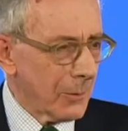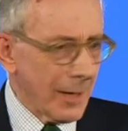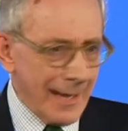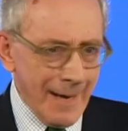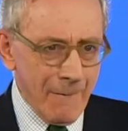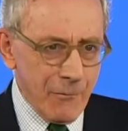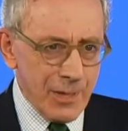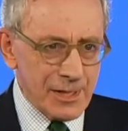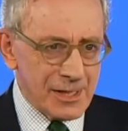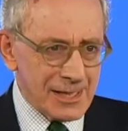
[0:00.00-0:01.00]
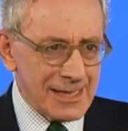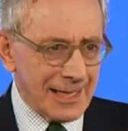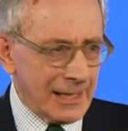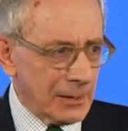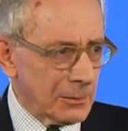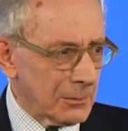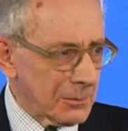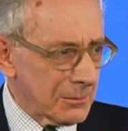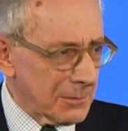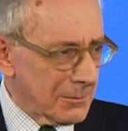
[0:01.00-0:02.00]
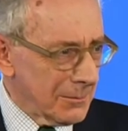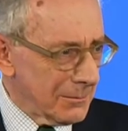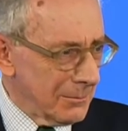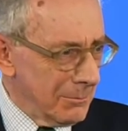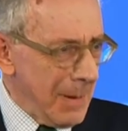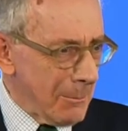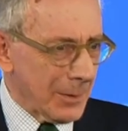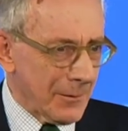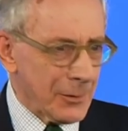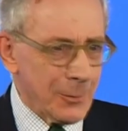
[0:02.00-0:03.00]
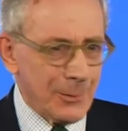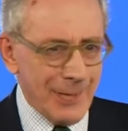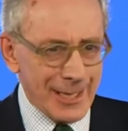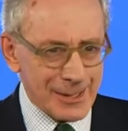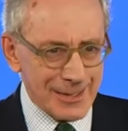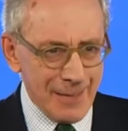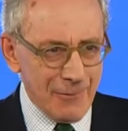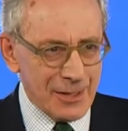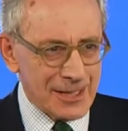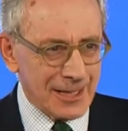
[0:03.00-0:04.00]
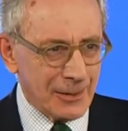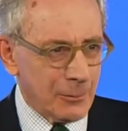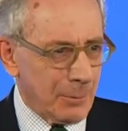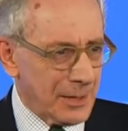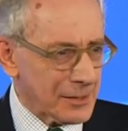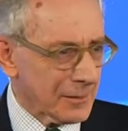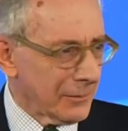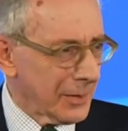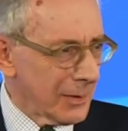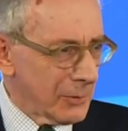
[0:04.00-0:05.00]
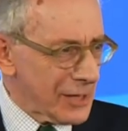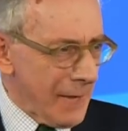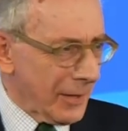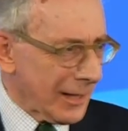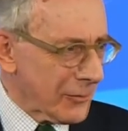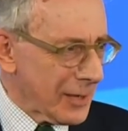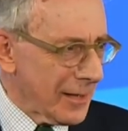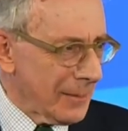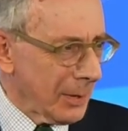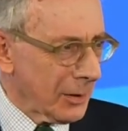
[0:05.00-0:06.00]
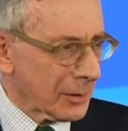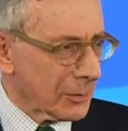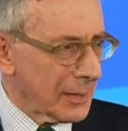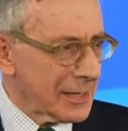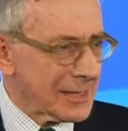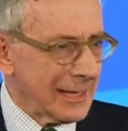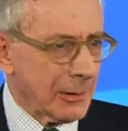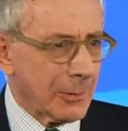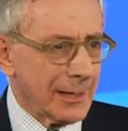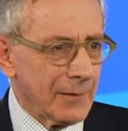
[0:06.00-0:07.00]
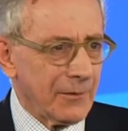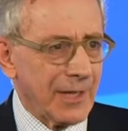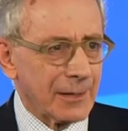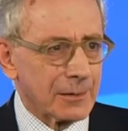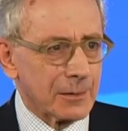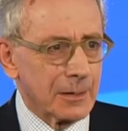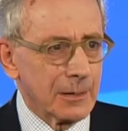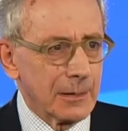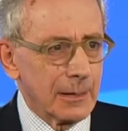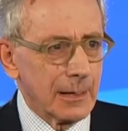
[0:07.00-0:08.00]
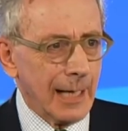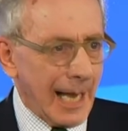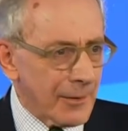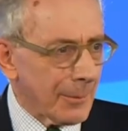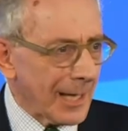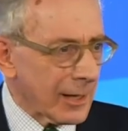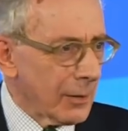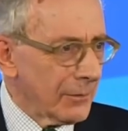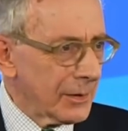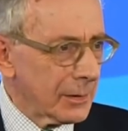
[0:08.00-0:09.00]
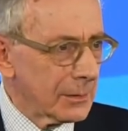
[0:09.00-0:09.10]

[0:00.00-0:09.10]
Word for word: where every single member of the human race, every single person of whichever country they belong to, is equally affected either by COVID